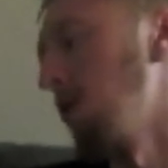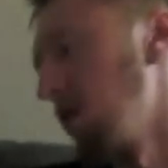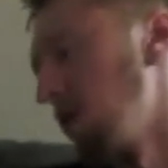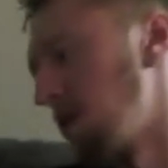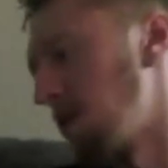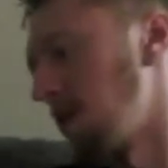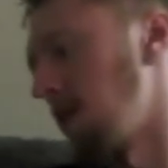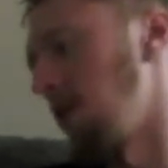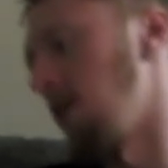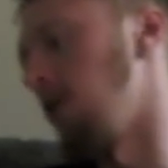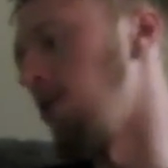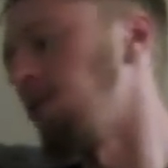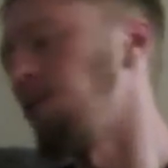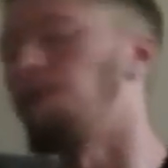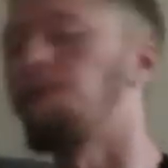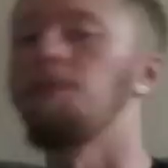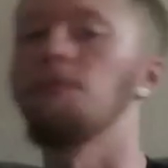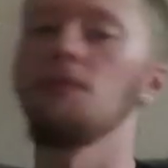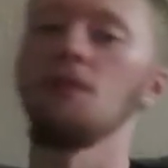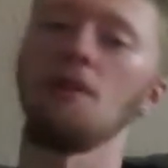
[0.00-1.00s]
So
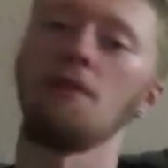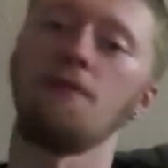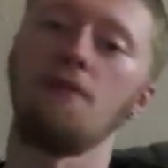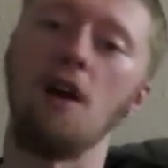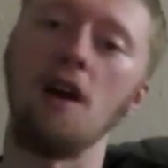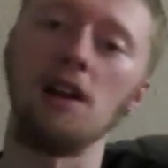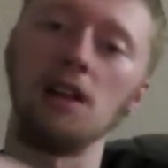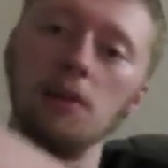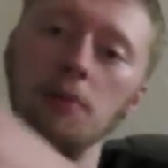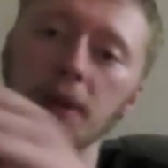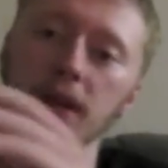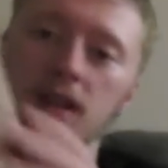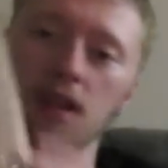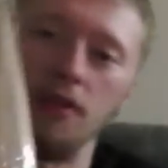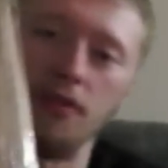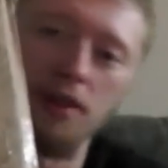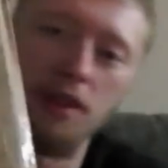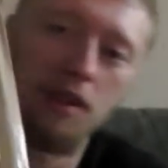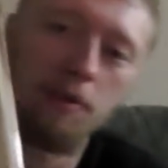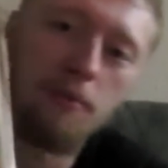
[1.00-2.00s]
finally, we get to
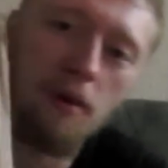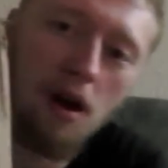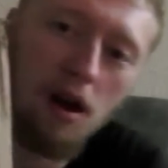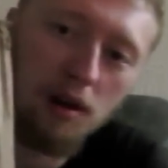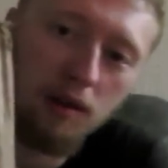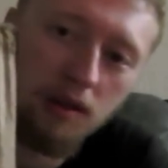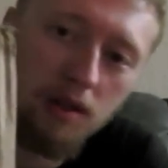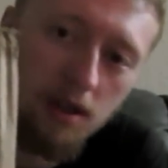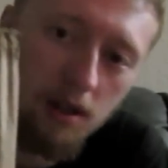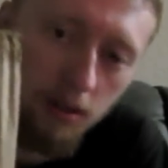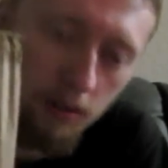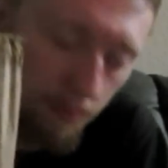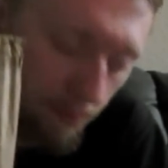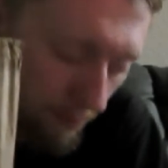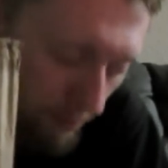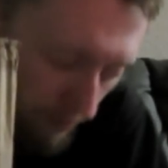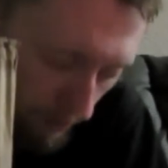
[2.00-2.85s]
this box here,